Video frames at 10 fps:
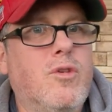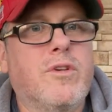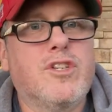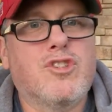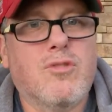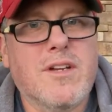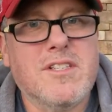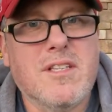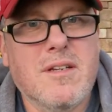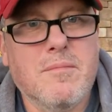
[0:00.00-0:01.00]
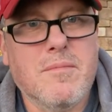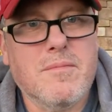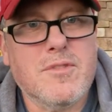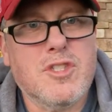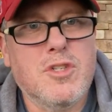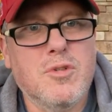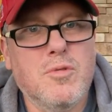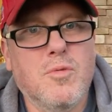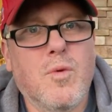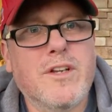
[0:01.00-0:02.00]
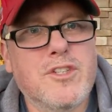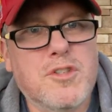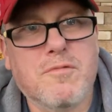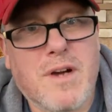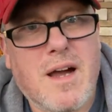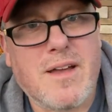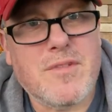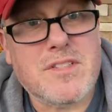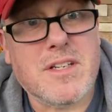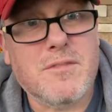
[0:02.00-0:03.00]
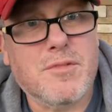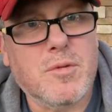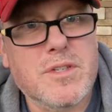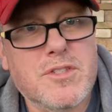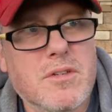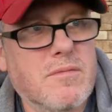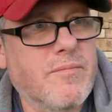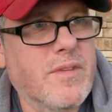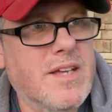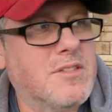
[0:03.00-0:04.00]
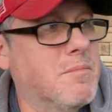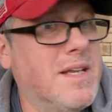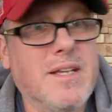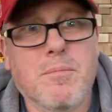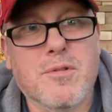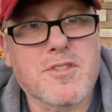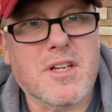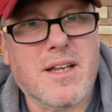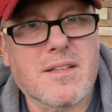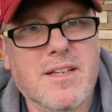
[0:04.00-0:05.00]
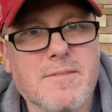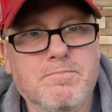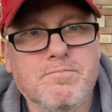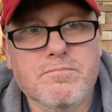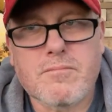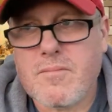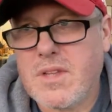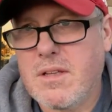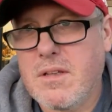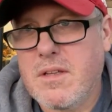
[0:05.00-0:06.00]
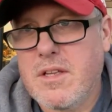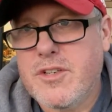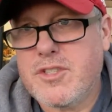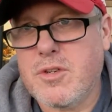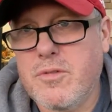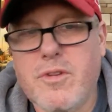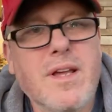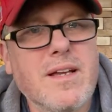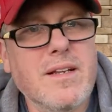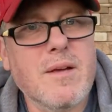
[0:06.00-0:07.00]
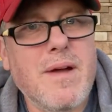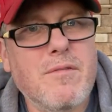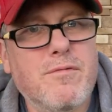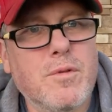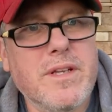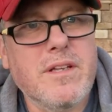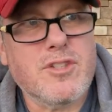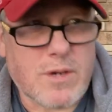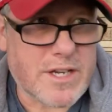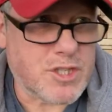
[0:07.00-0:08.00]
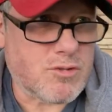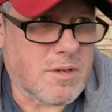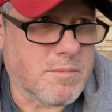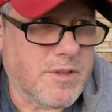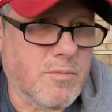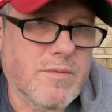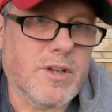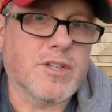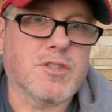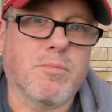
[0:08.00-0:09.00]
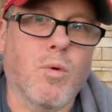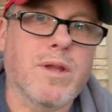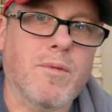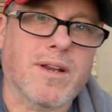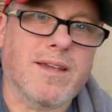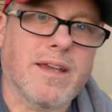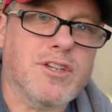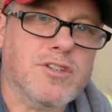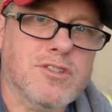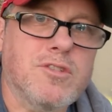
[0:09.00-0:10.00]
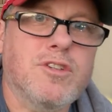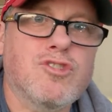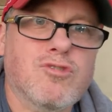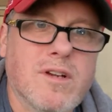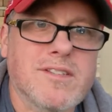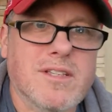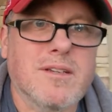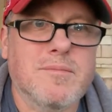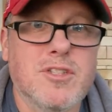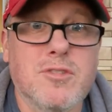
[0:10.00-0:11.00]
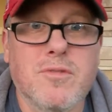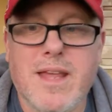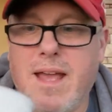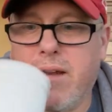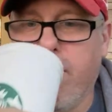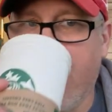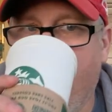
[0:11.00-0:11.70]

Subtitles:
can trust them to want to survive as an influencer, as a media personality. So they're not going to come out and fully trash Trump, and they're even going to support him on occasion. So you can trust them to do that.